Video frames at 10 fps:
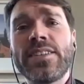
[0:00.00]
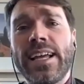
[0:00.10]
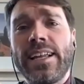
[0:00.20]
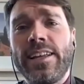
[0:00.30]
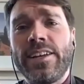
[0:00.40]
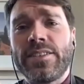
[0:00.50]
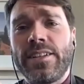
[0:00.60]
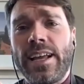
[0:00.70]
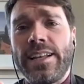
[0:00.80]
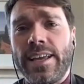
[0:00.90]
an here's
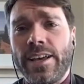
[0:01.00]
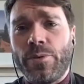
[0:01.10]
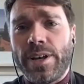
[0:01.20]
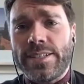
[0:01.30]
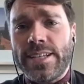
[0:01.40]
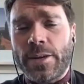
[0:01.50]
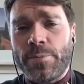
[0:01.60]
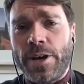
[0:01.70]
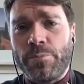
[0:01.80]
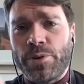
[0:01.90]
an idea I want to talk
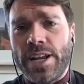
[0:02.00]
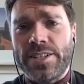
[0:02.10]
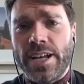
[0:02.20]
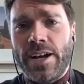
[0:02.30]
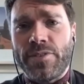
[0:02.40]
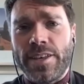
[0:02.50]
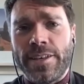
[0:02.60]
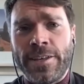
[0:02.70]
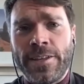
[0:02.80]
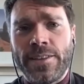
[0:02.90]
about branching off of
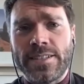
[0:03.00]
the the